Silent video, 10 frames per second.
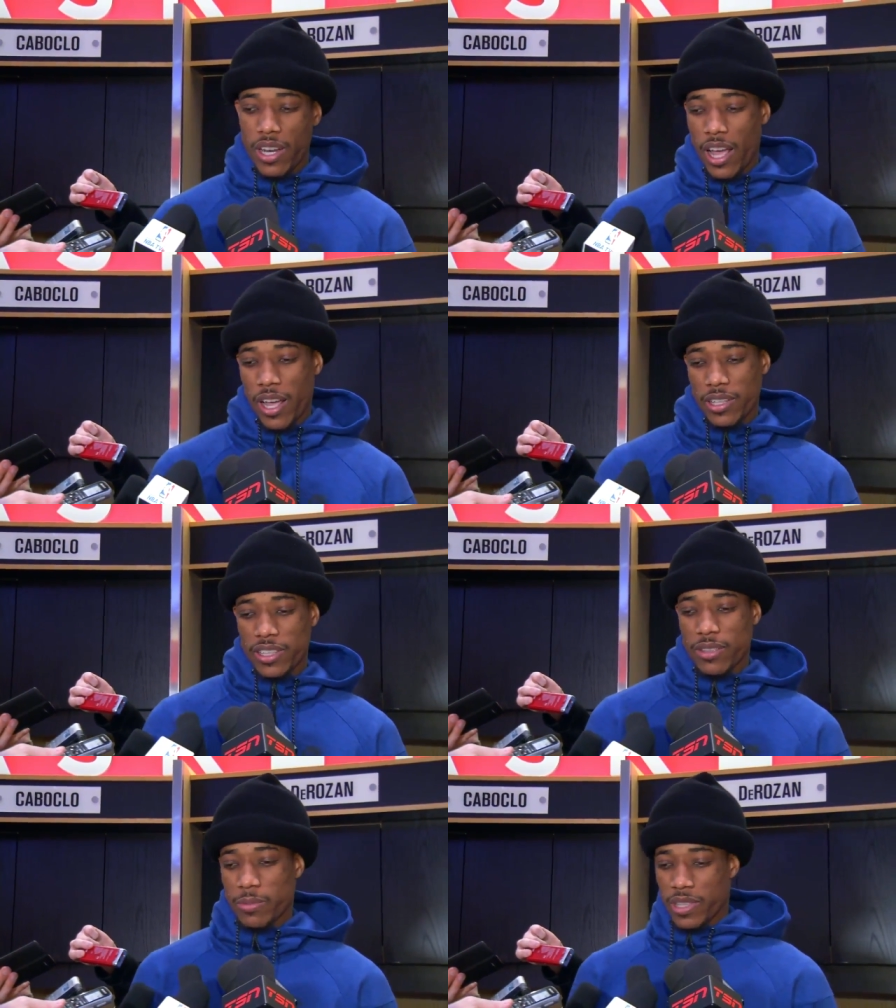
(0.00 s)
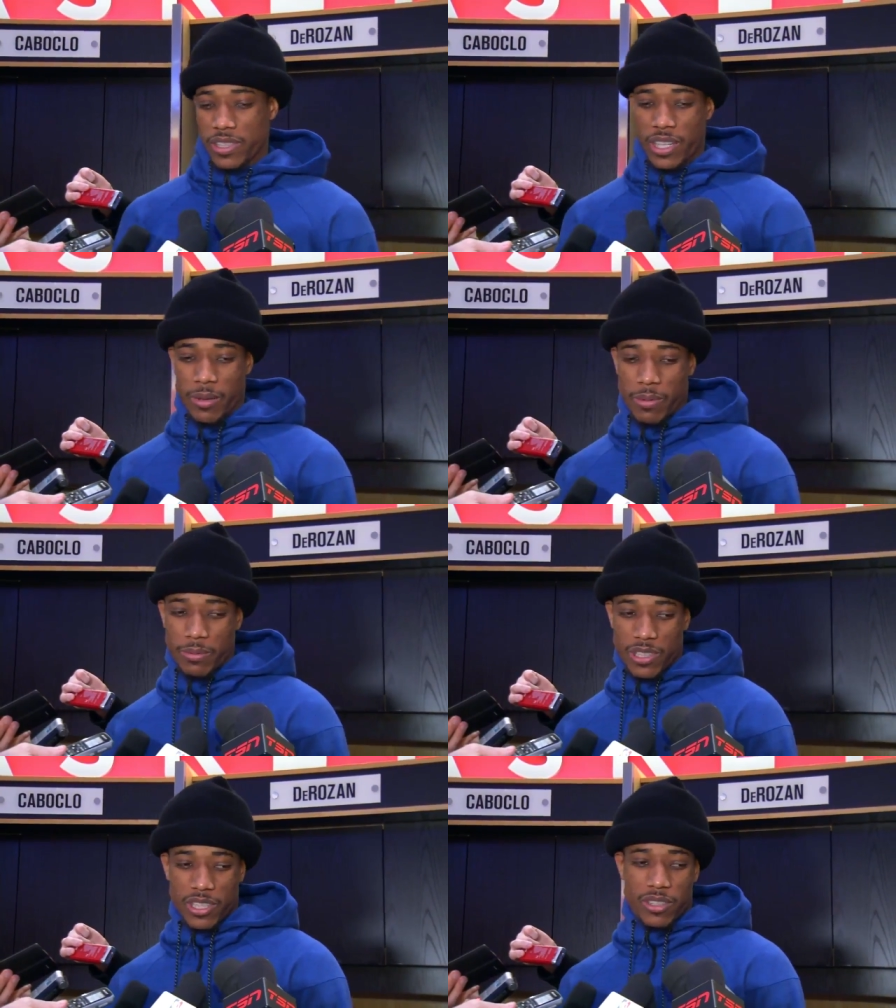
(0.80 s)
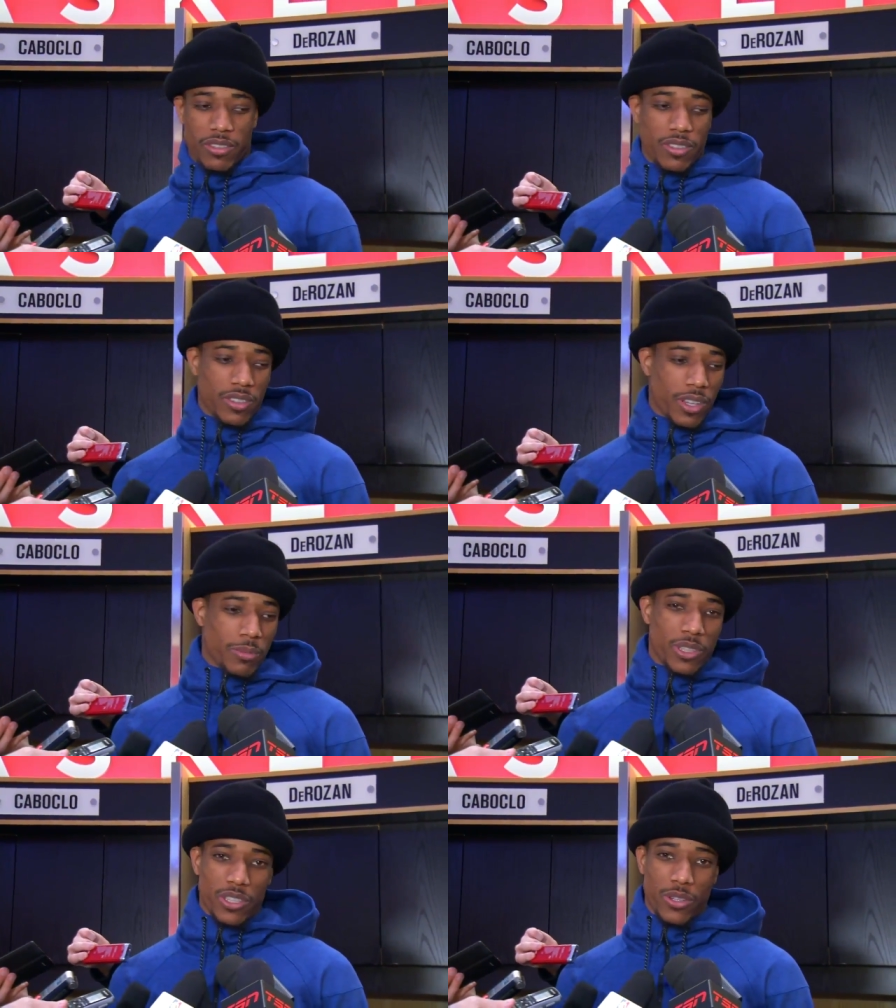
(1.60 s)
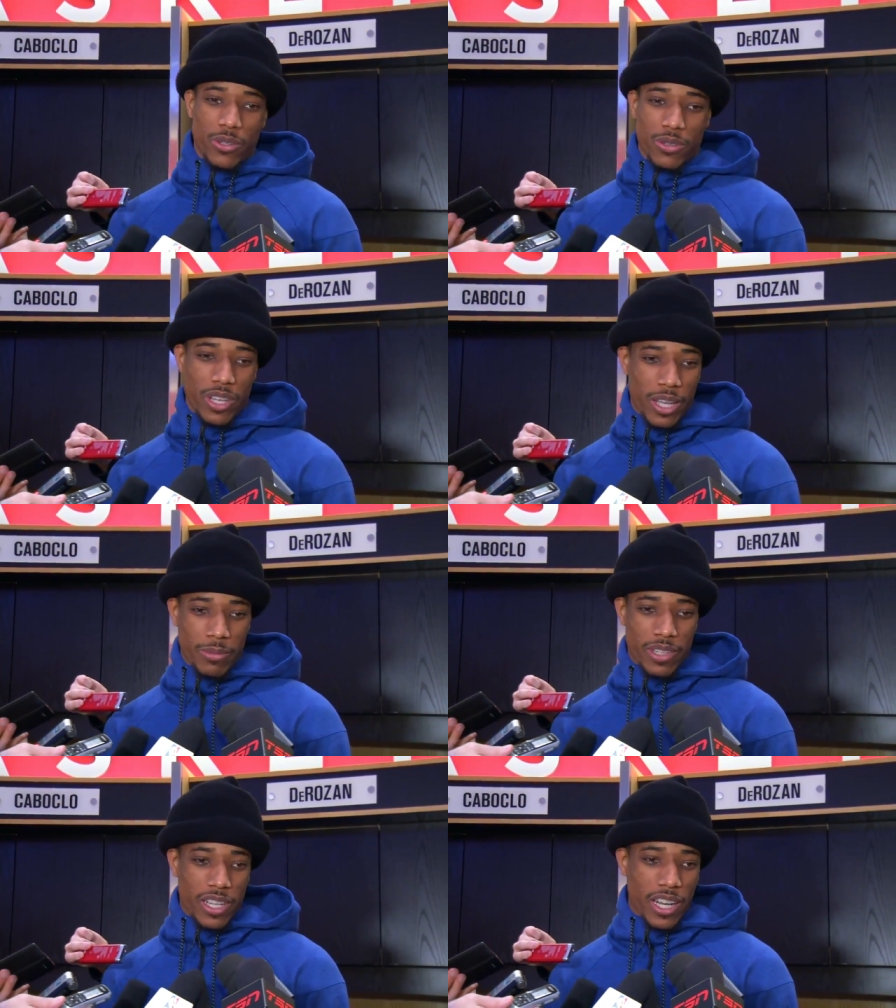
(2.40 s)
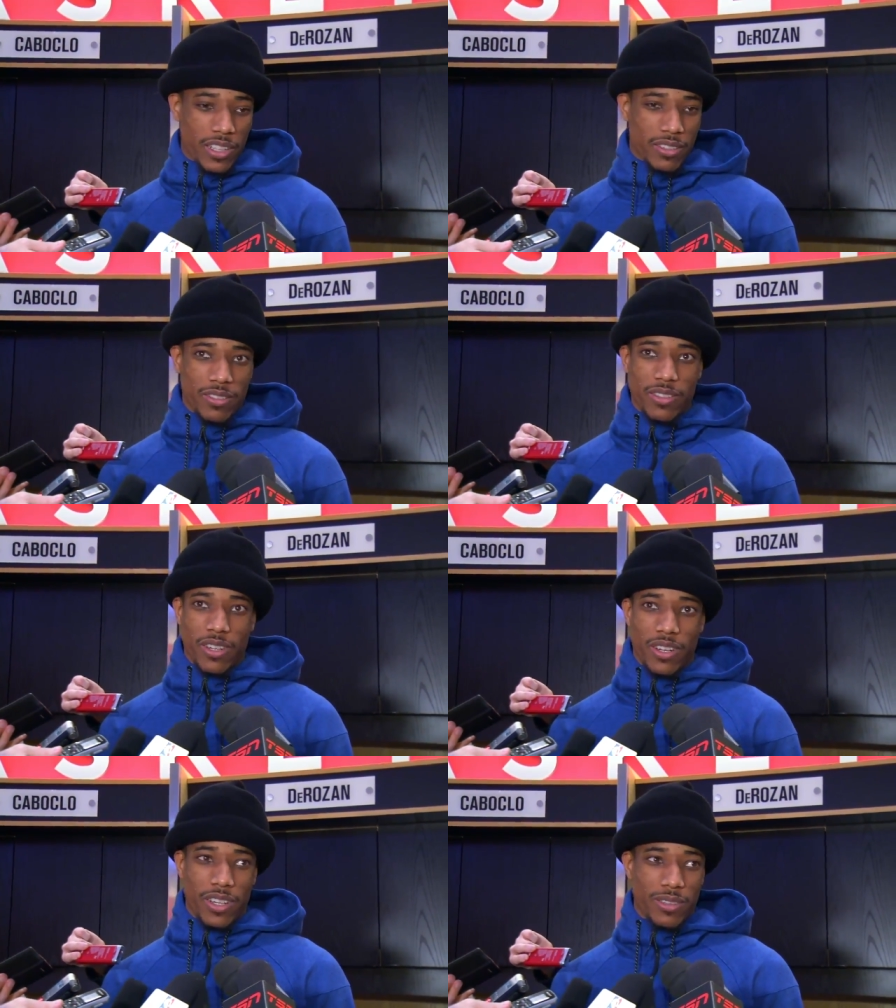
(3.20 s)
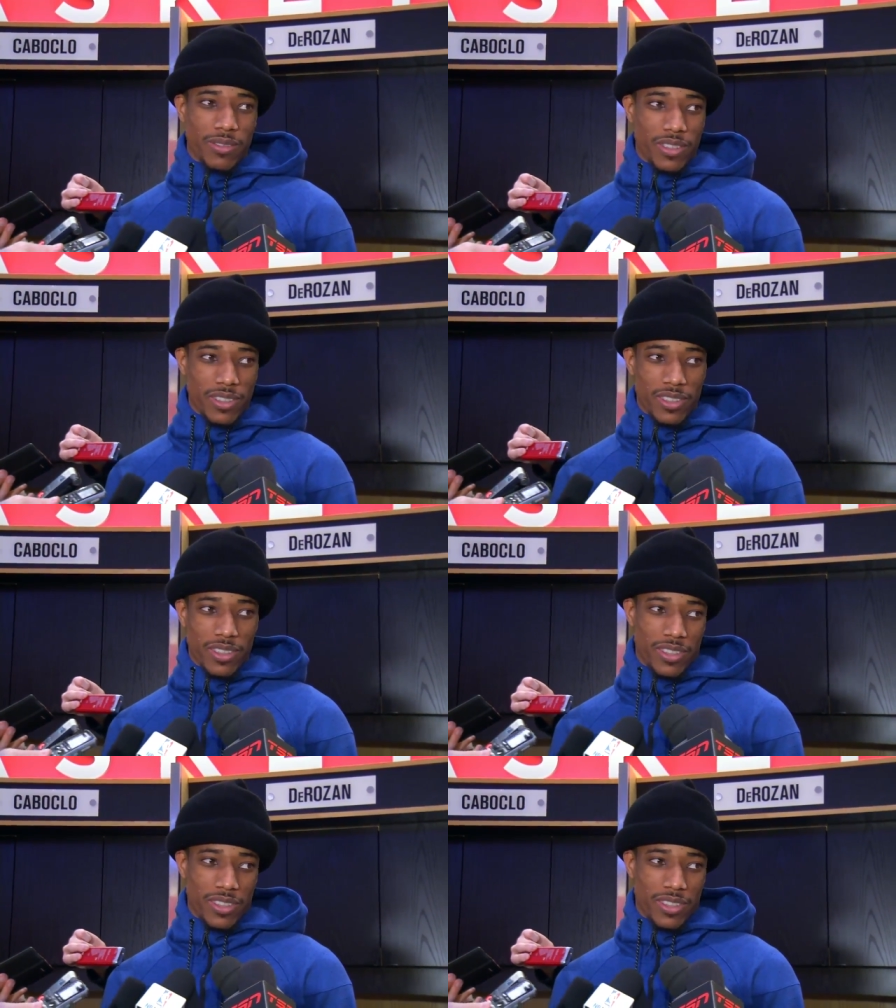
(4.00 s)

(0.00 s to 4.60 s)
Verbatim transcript: Uh, nah, I'll still be the same. I'm just I'm just cool, calm, and collective, you know.